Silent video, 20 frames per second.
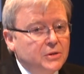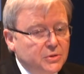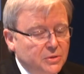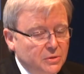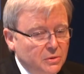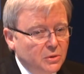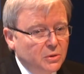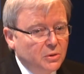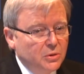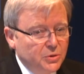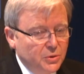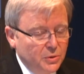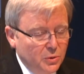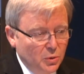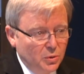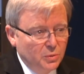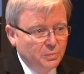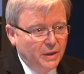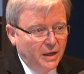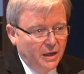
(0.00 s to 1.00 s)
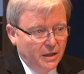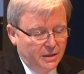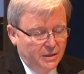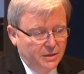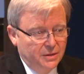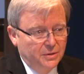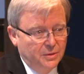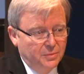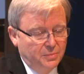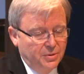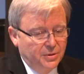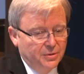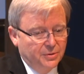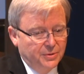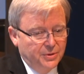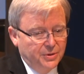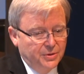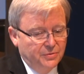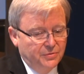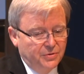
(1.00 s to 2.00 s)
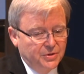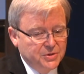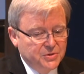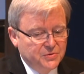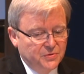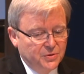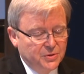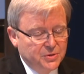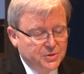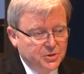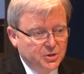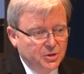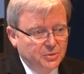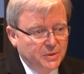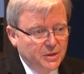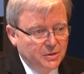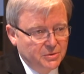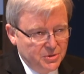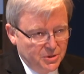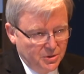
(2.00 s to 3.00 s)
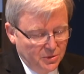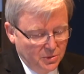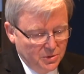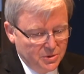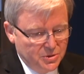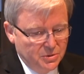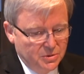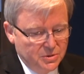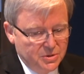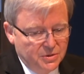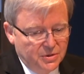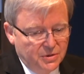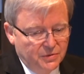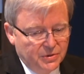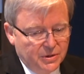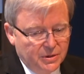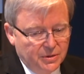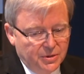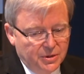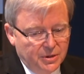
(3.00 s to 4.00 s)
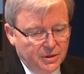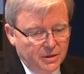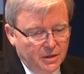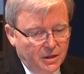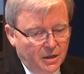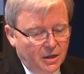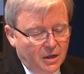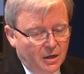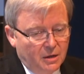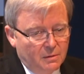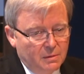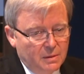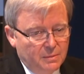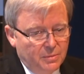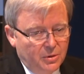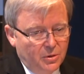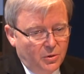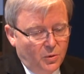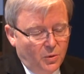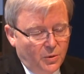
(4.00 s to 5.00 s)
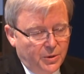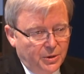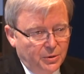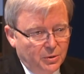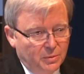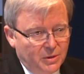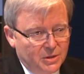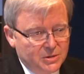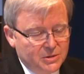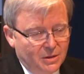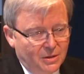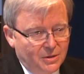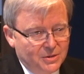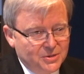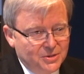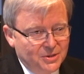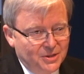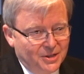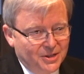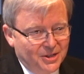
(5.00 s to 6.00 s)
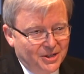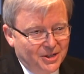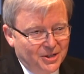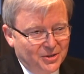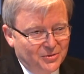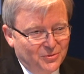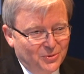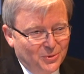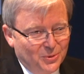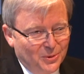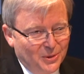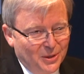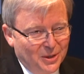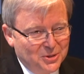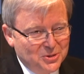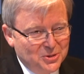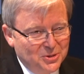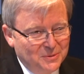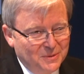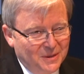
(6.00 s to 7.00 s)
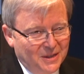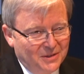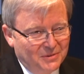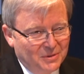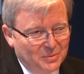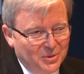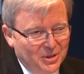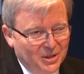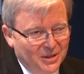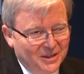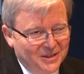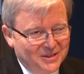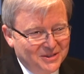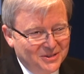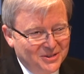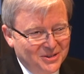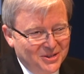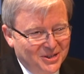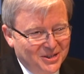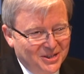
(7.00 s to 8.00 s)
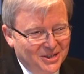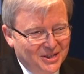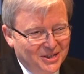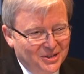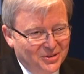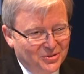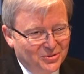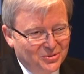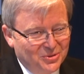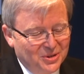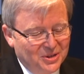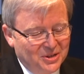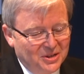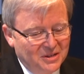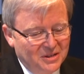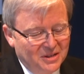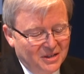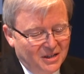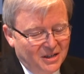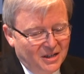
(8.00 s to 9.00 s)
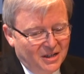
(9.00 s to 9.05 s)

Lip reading: You look back in the period of his first term, he was in all sorts of difficulty. Remember, Hawke almost lost the 1984 election, having been elected in 1983.